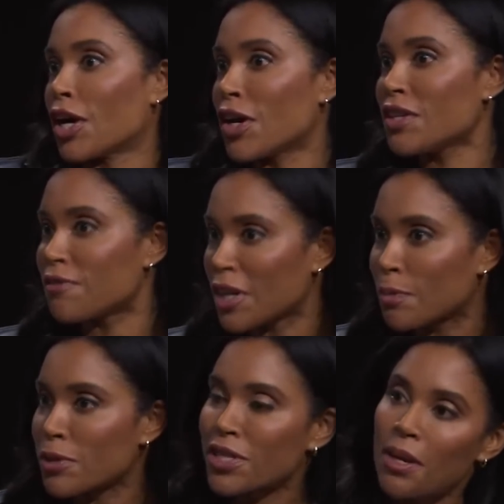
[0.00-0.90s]

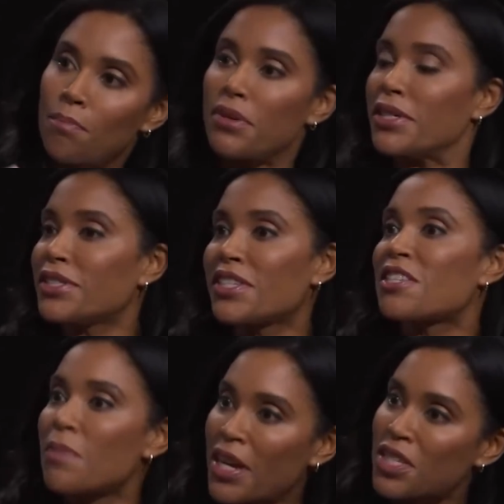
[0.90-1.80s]
possible.
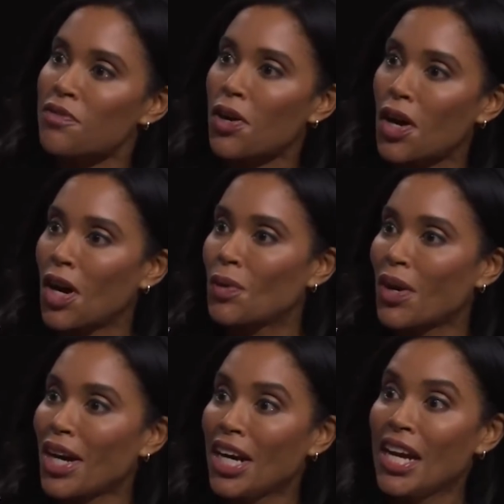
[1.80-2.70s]

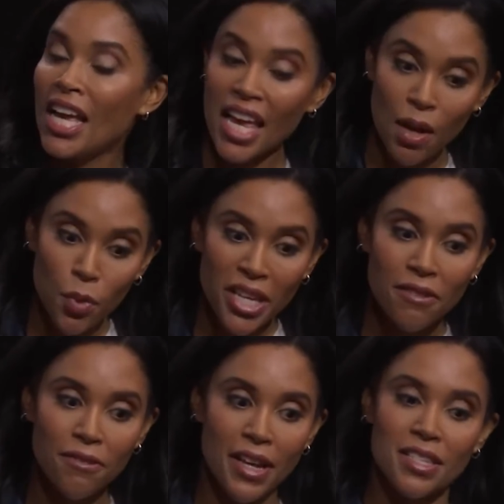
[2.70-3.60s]
Does it make sense now?
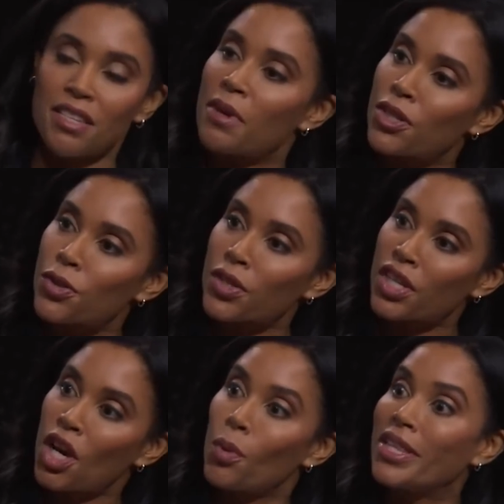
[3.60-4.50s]
Do you see
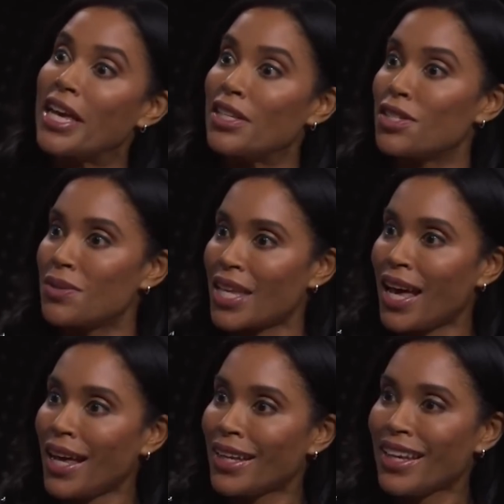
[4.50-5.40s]
why I'm not
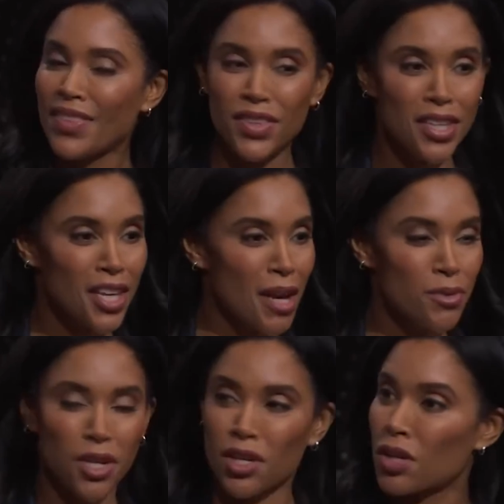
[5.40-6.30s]
upset by any of this stuff?
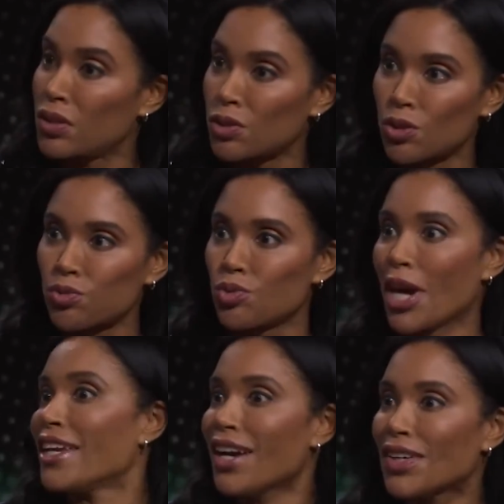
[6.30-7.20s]
Do you see why
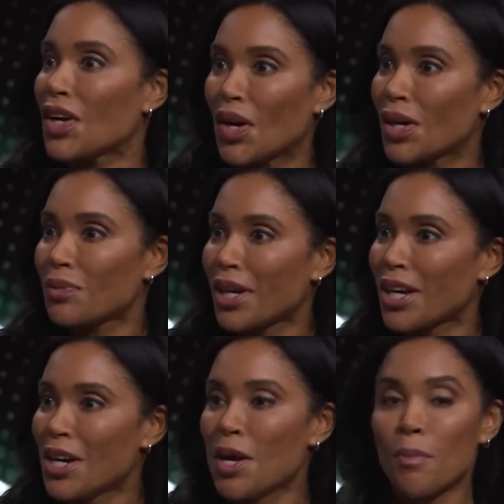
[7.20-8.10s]
I won't lose a
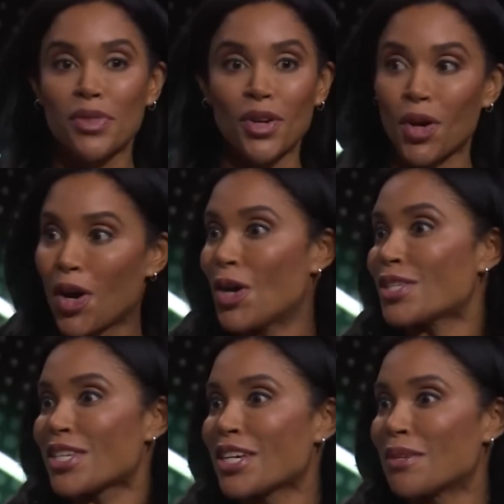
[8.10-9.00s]
fraction of sleep over
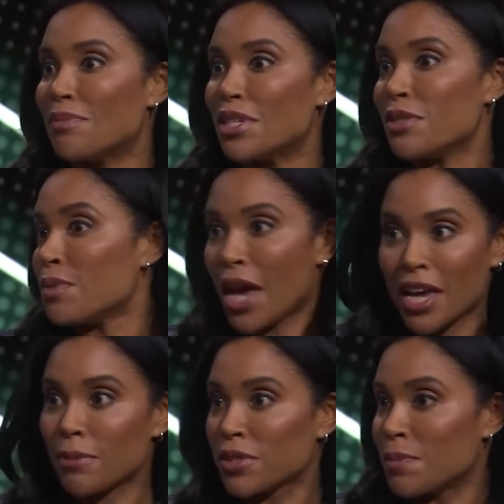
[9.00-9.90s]
this information?
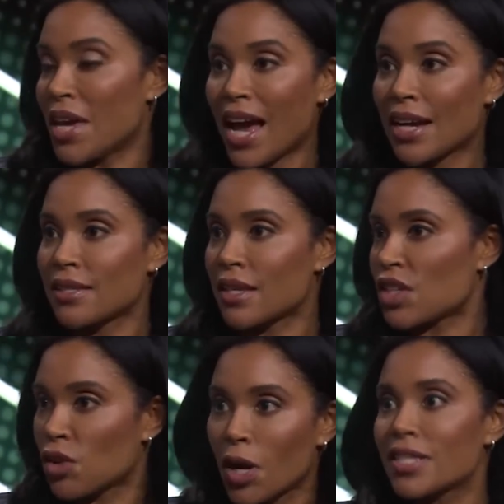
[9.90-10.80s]
Do you see why
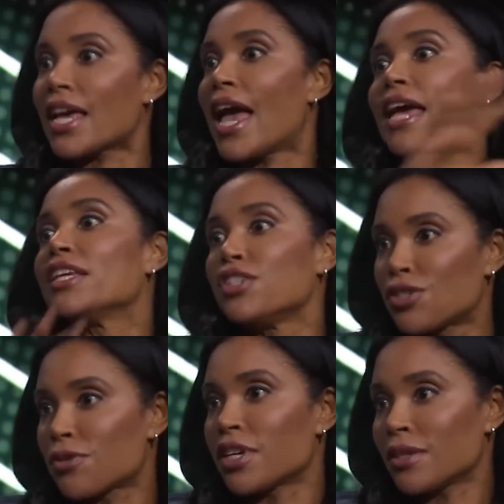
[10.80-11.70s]
I'm excited
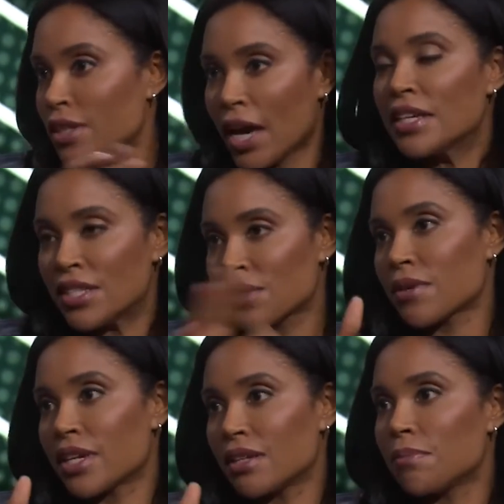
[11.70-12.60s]
still for
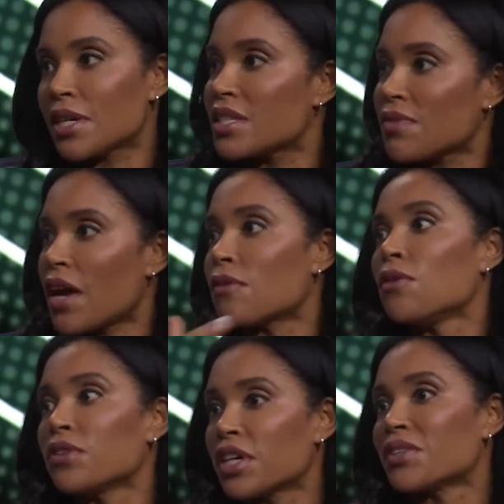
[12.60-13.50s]
games to come,
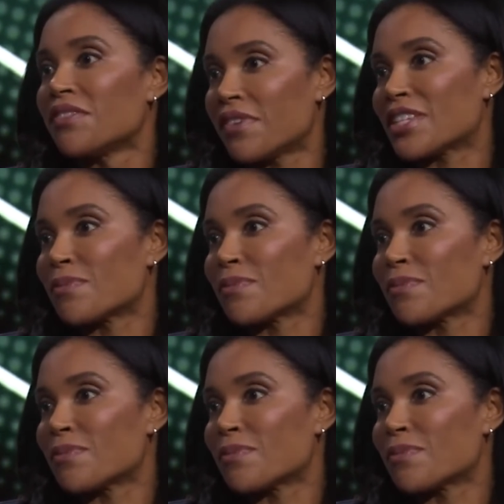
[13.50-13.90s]
despite